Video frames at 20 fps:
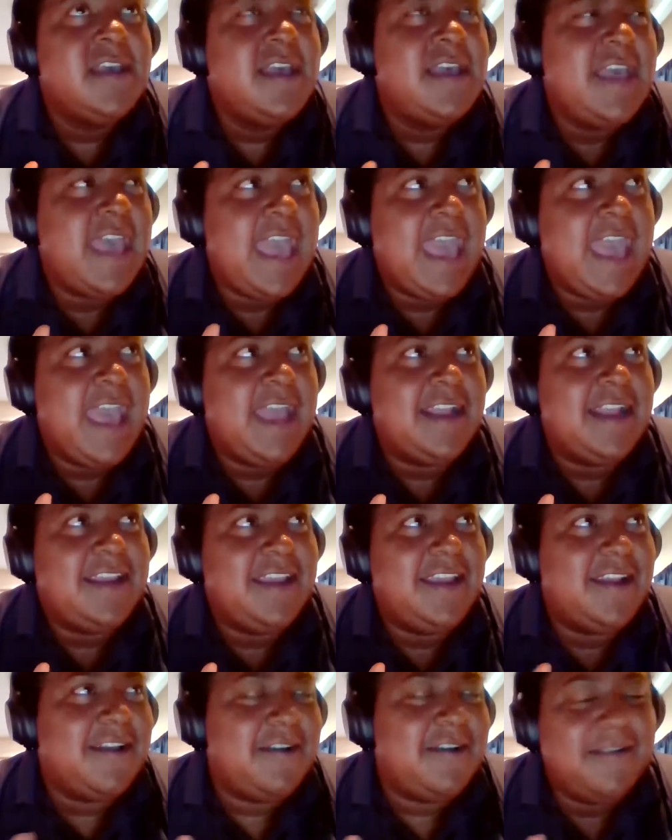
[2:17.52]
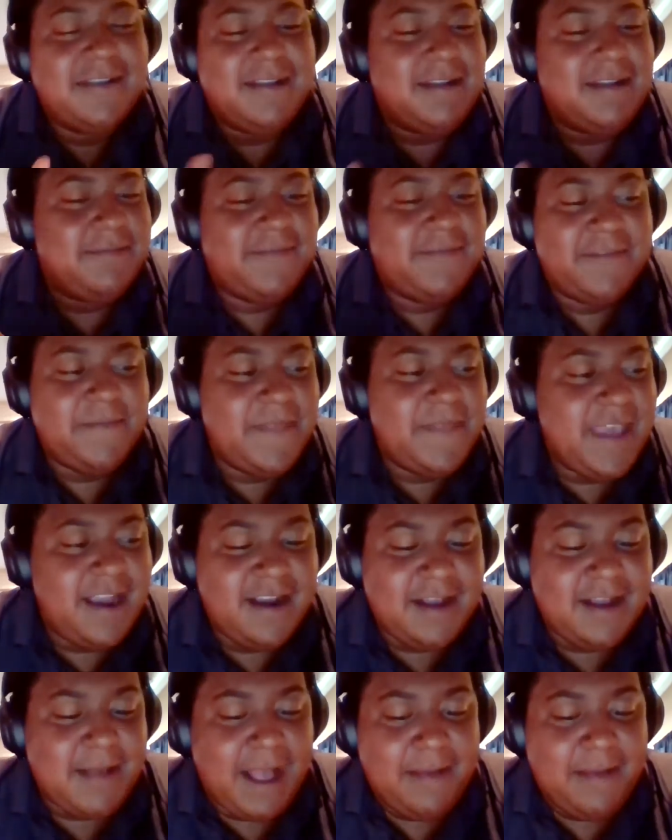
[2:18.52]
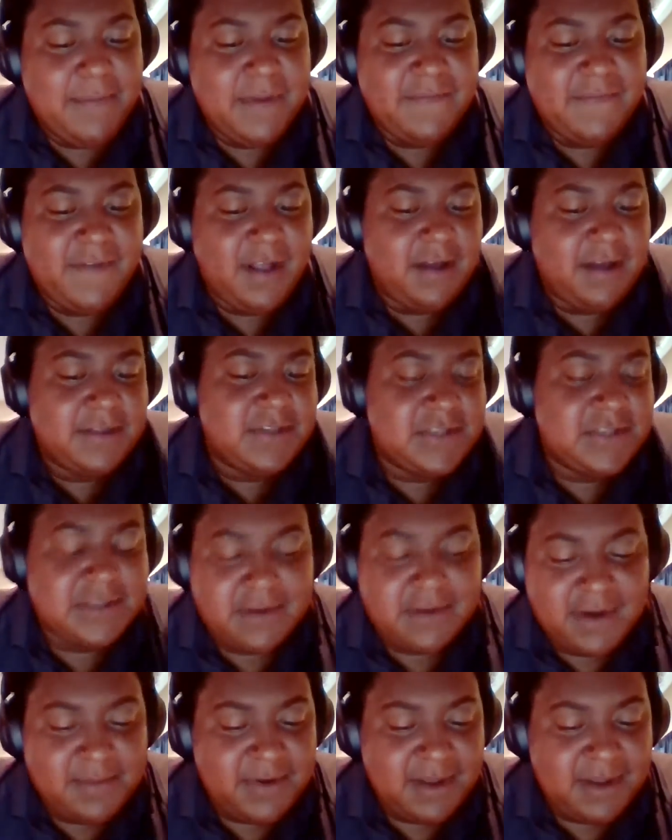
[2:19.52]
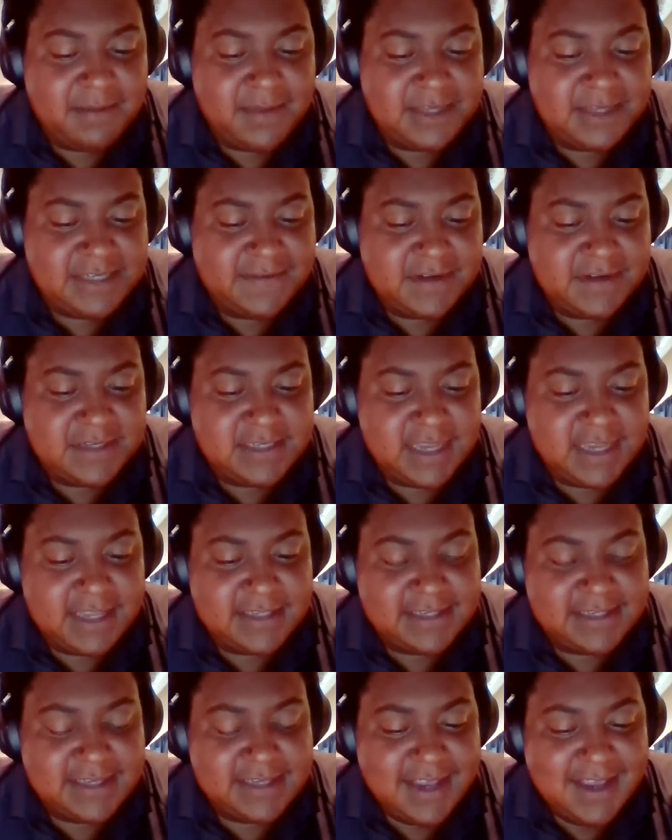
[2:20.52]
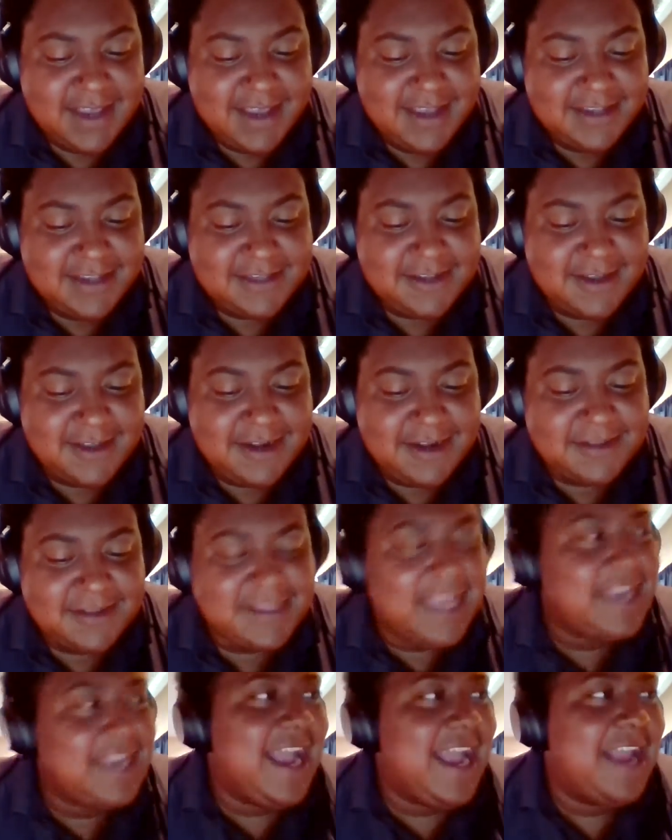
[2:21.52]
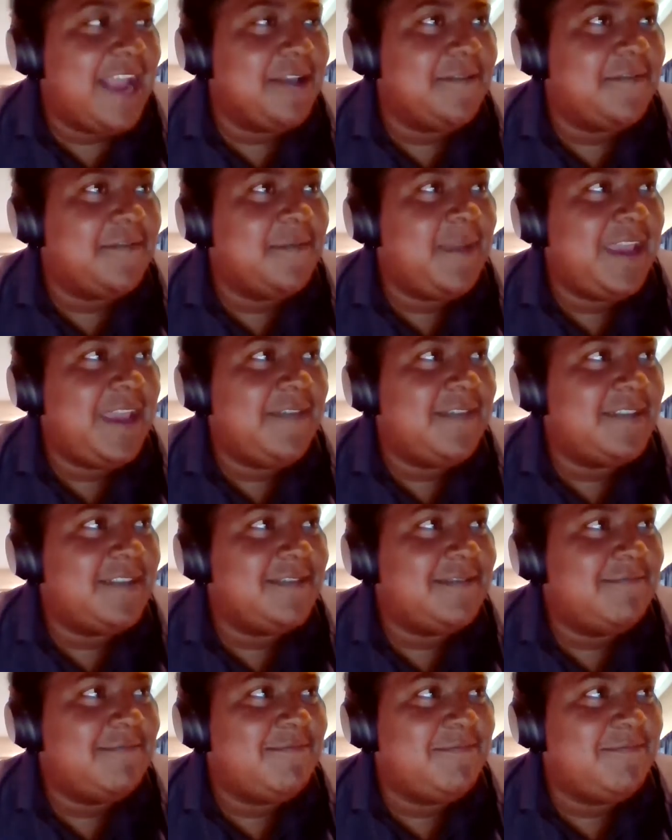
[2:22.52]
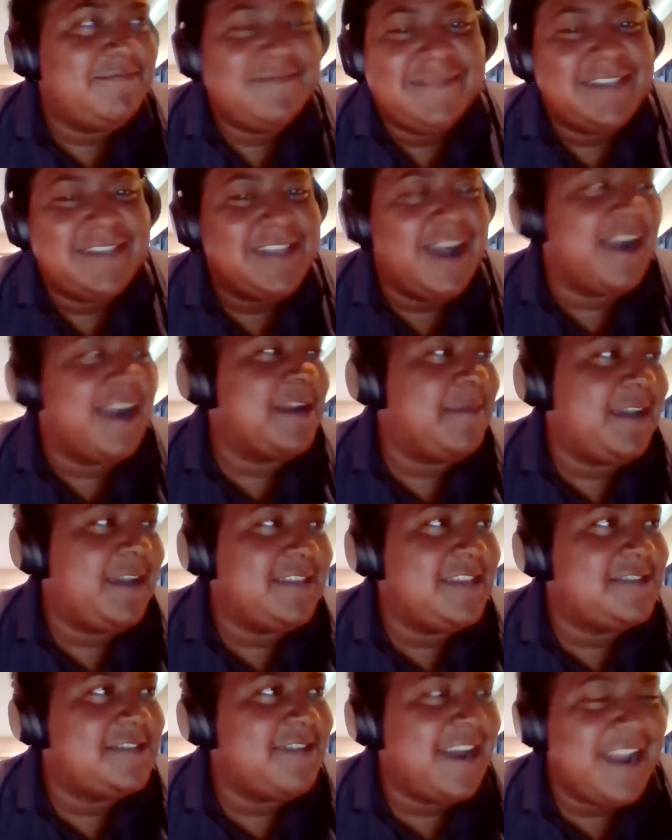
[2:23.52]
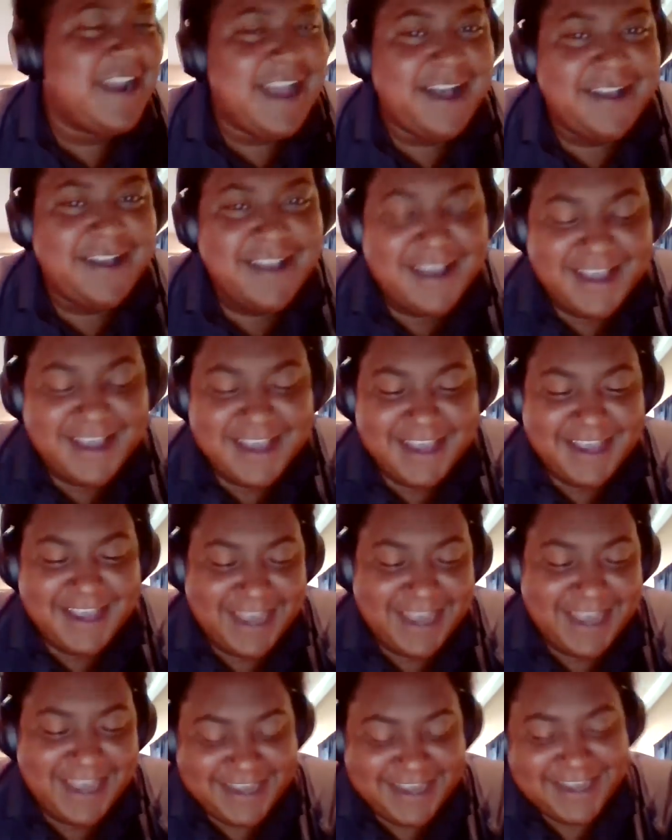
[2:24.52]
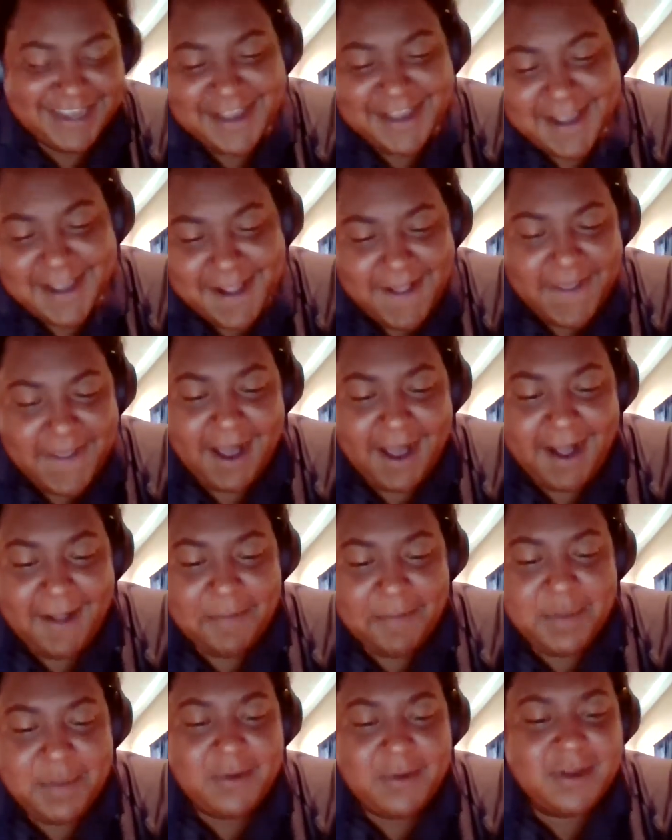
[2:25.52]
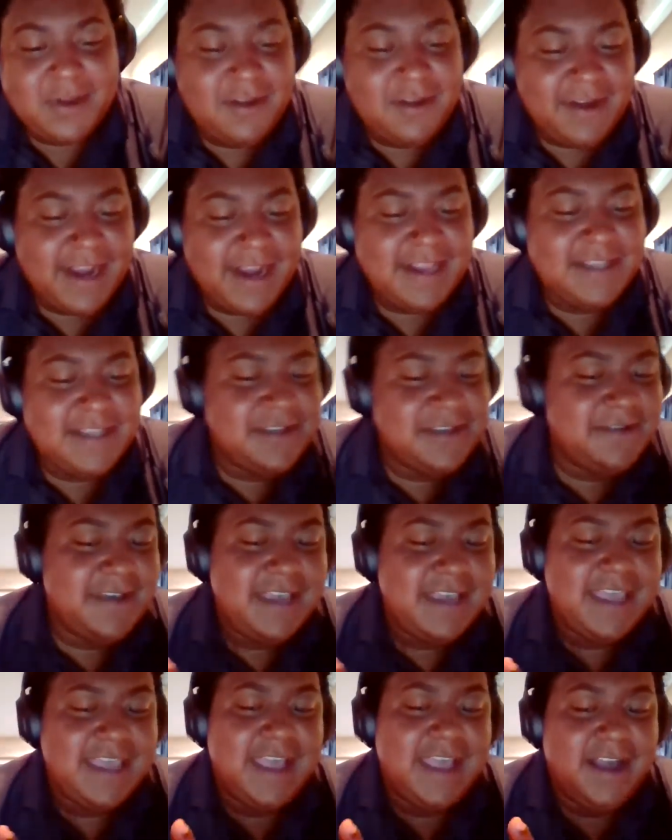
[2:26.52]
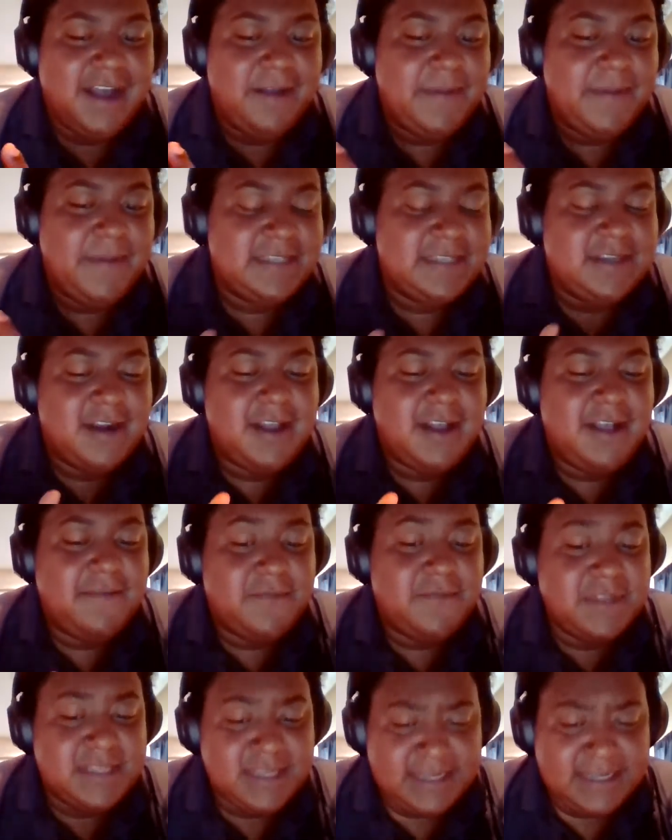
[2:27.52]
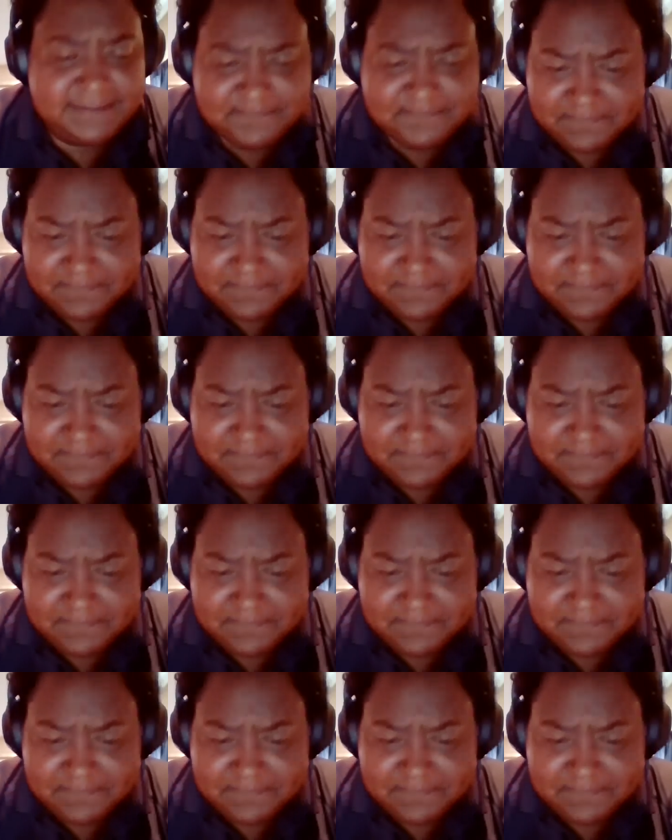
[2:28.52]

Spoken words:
And, from there, I've been following the story pretty much ever since. So, thank Daniel for me even talking about this right now. But we'll go right into it and start off with the